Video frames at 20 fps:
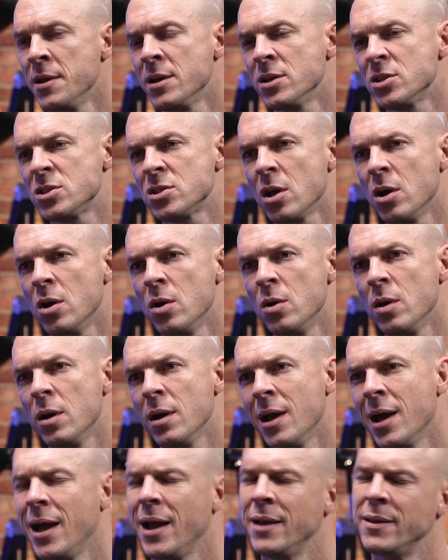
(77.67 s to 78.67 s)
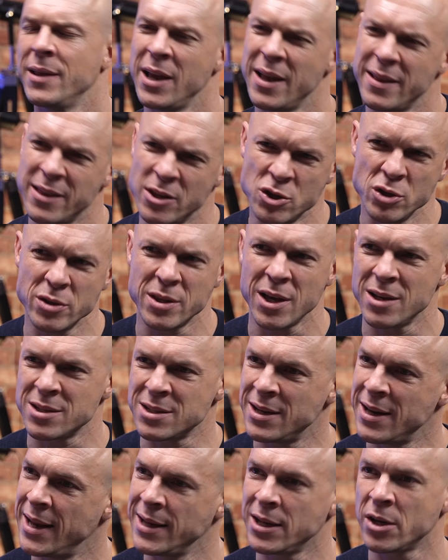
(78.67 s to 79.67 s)
So, uh, and they had the
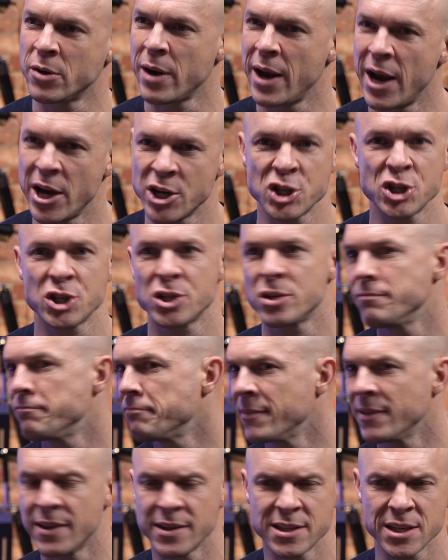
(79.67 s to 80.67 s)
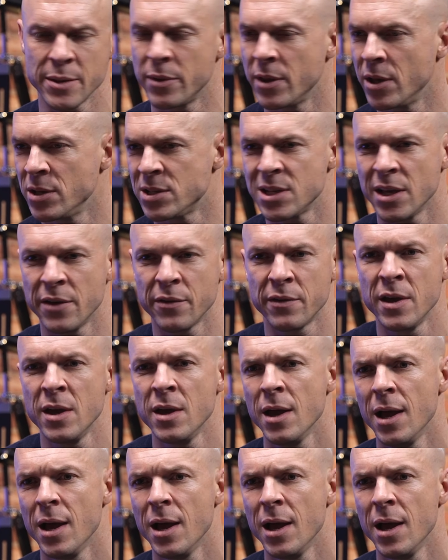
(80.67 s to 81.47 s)
2008 crash and some of that stuff.